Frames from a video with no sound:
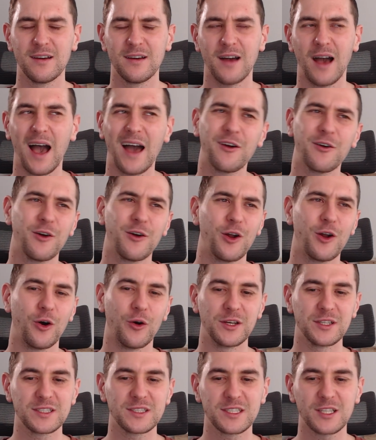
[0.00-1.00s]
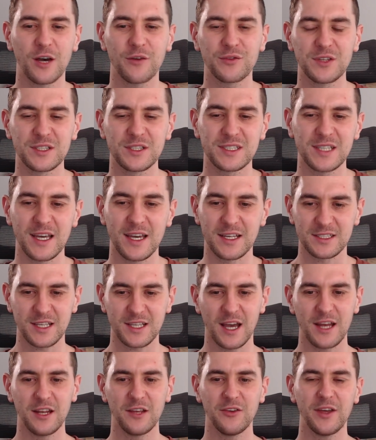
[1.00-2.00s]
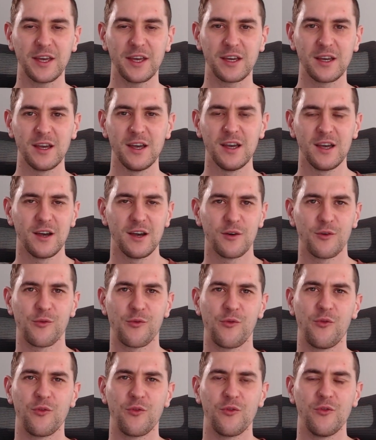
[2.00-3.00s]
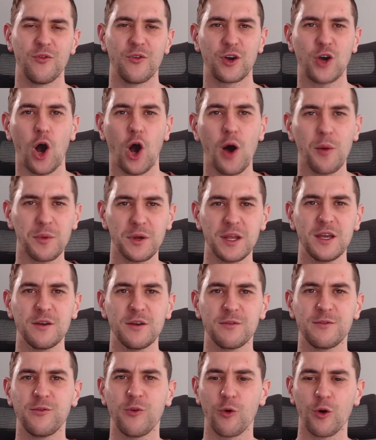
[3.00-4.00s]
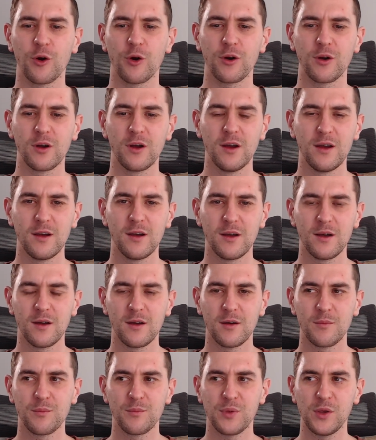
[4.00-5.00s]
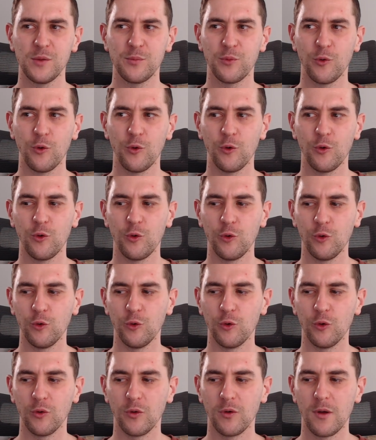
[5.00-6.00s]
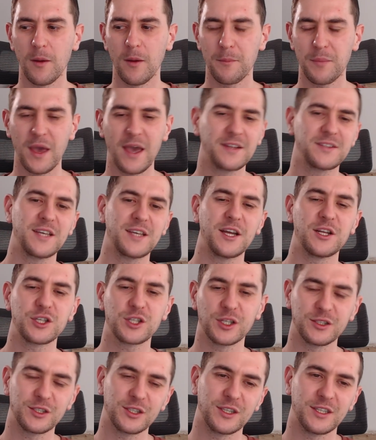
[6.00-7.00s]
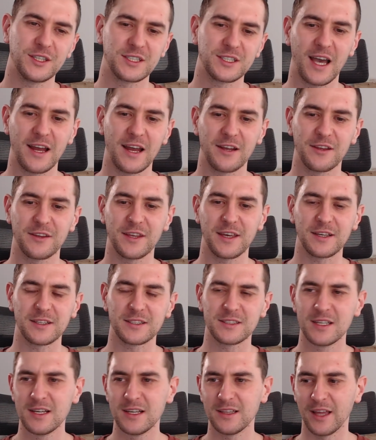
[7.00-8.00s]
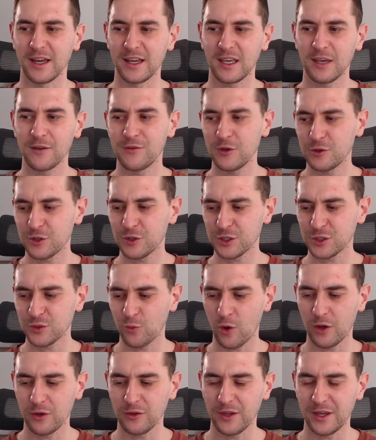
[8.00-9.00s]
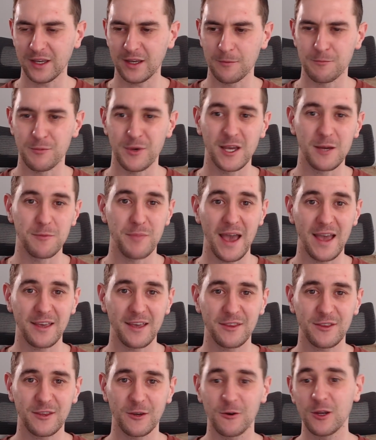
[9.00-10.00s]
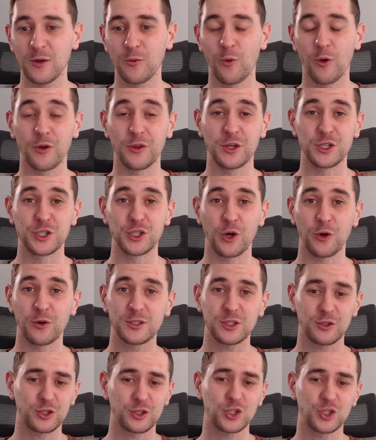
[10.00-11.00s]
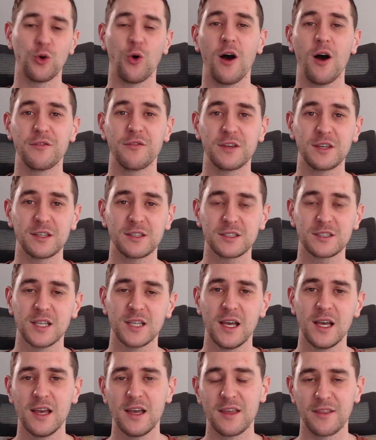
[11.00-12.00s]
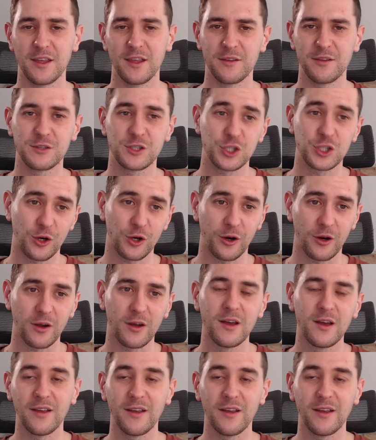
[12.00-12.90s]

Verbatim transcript: I don't know. It's tough to say. It's kind of like f- comedy for people who pay attention to these kind of things. Like if you just want like a Big Bang Theory where the jokes are so obvious, then sure.